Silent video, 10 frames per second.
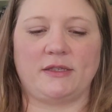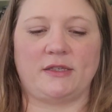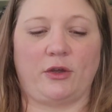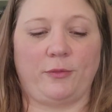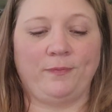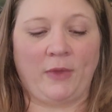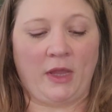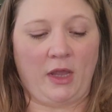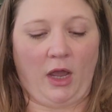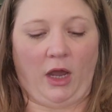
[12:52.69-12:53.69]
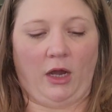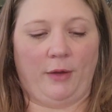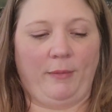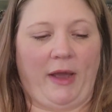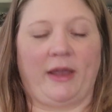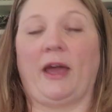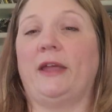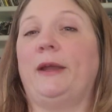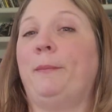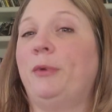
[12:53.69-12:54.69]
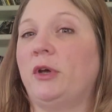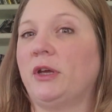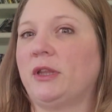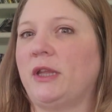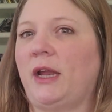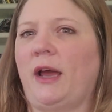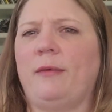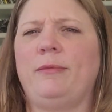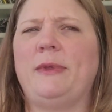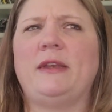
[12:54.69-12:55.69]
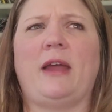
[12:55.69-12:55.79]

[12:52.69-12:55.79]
So I got a book that I've been